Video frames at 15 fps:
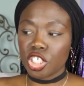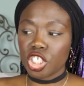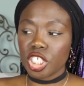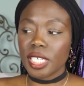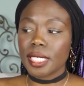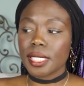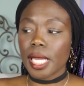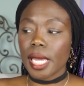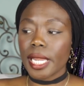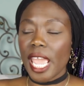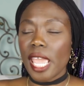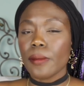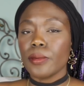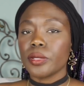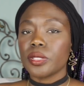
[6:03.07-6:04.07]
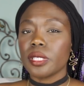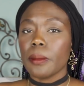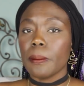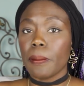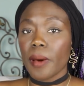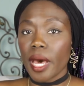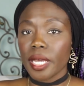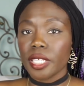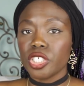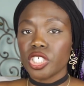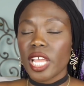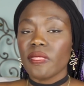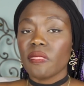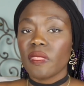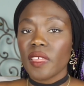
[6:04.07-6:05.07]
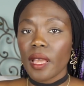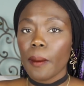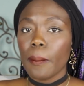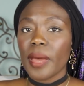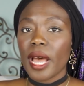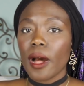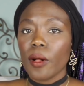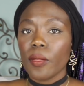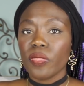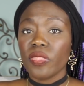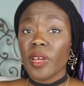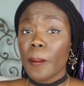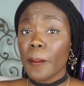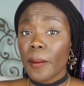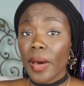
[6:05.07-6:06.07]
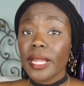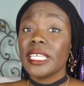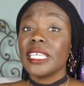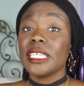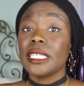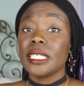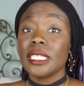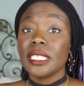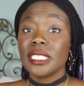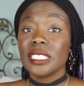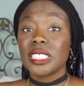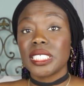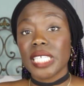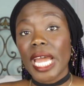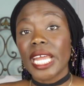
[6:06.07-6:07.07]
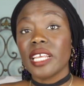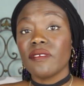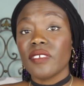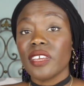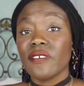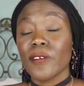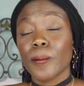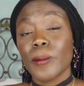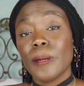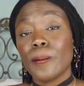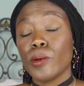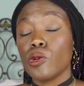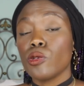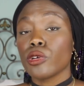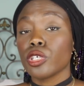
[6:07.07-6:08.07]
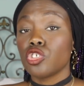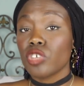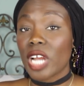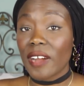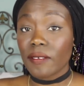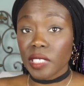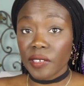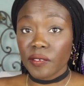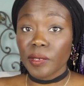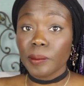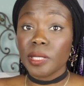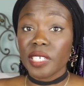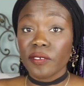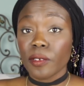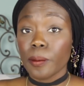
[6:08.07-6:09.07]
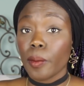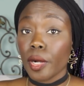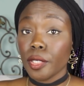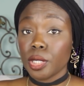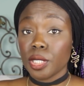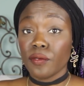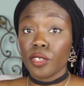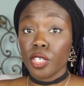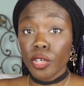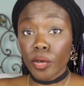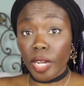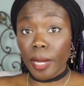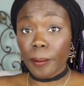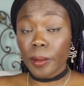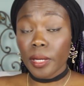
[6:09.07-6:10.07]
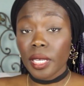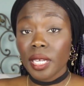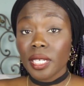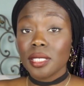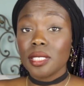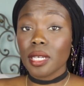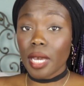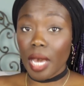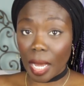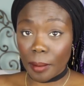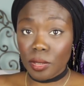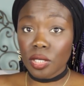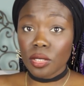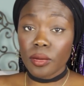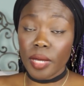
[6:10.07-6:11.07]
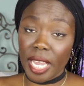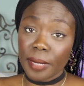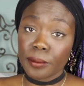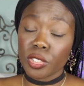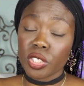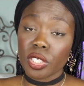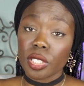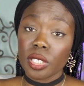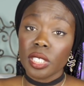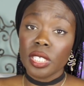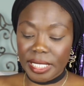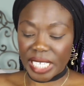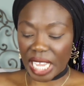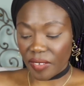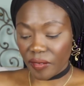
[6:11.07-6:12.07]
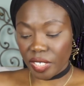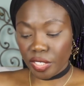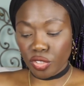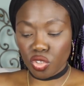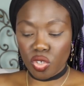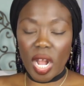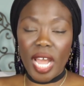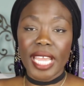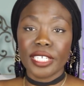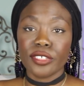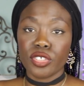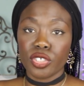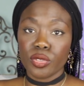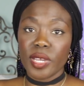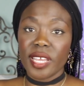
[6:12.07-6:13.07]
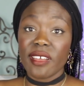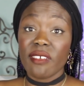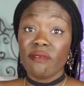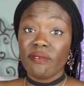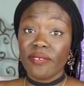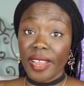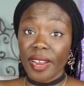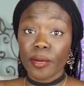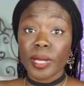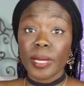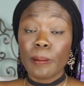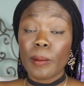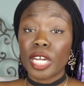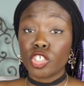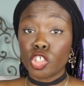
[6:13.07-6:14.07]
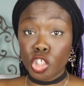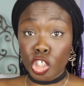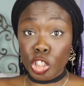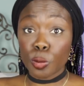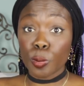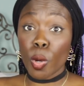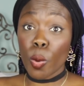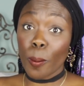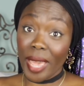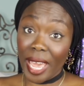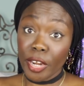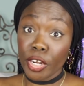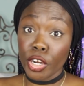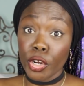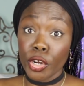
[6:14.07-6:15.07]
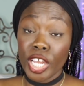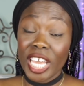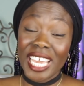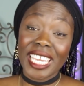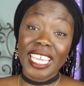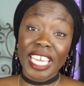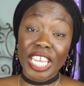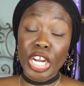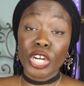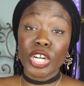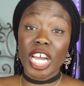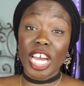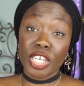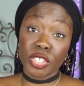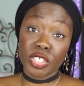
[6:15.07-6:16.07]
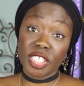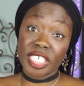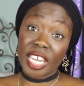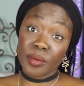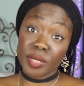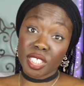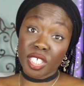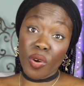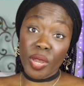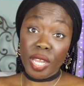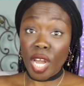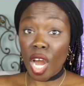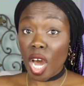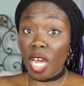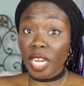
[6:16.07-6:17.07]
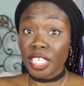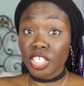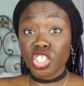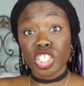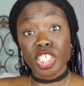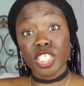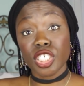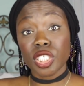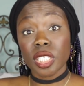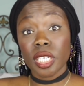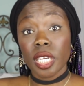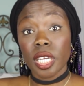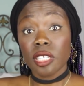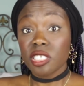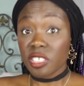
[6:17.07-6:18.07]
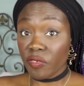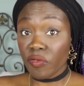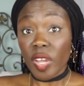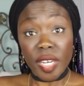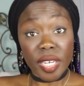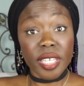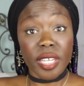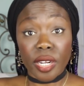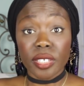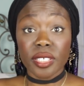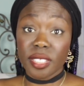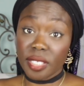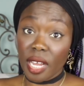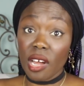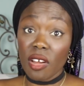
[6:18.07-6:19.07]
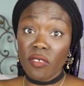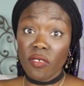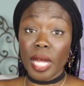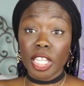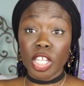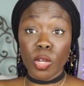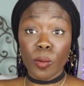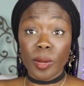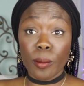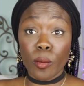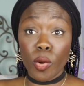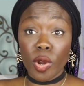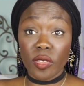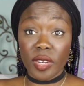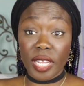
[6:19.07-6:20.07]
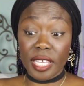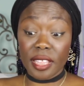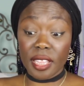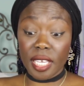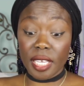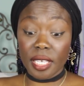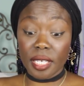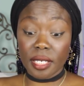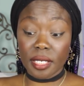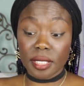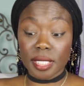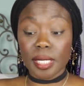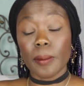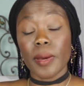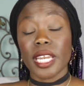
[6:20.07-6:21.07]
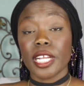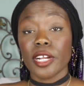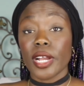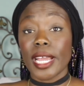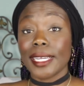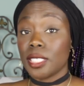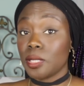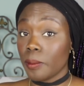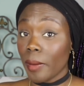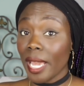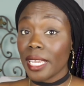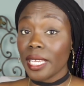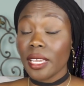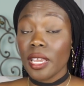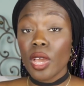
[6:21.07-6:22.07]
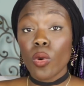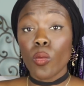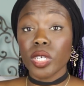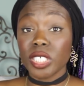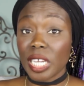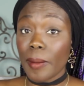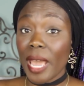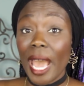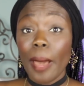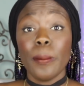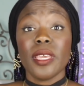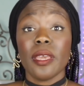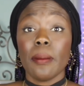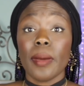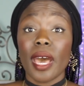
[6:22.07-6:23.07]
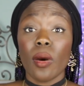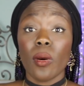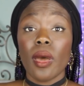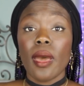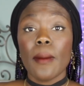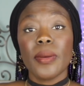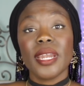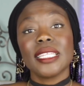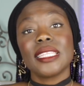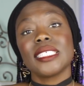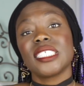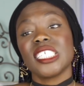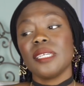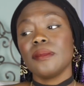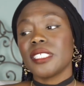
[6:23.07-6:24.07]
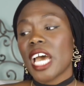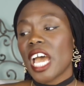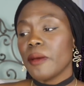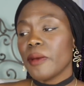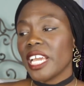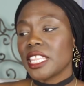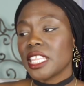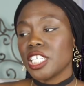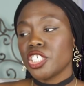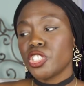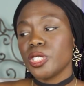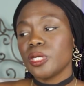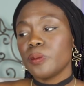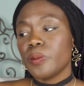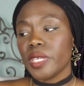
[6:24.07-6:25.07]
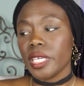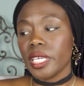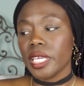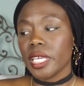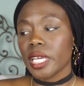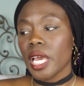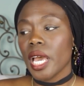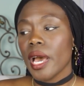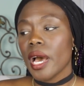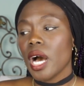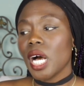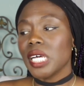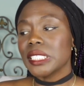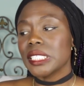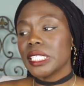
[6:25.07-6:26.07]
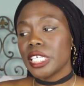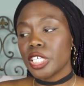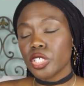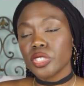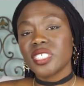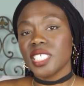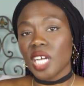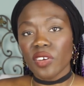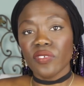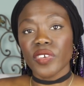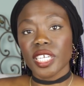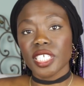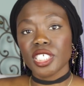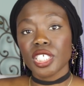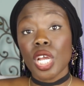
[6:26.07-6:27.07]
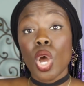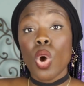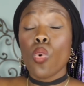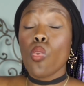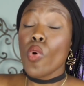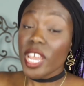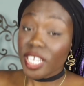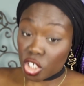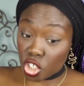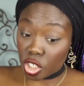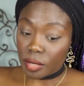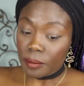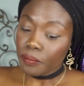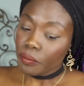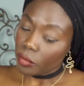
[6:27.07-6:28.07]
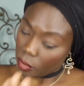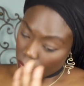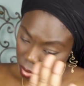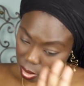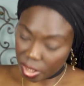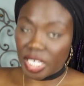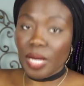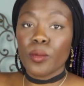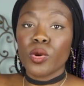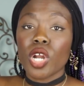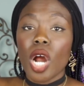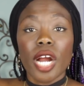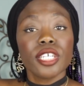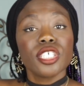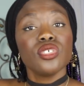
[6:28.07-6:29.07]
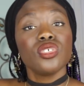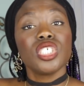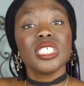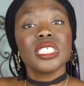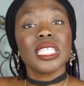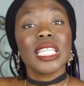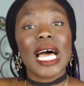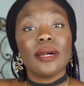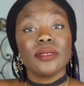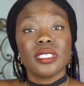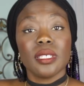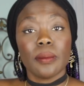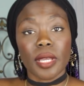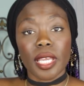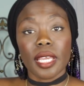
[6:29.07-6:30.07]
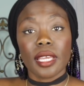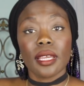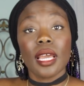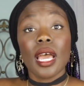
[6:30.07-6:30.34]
she is unable to budge and think about the money side of it for people who are traveling from different parts of Europe to come to New Hampshire. David is trying to, in a very machismo manner, get her to understand what's going on, and she's defending herself a little bit more than I think somebody her age might, which I'm happy about. But at the same time, I think she's being a little selfish, which some would argue she's allowed to be.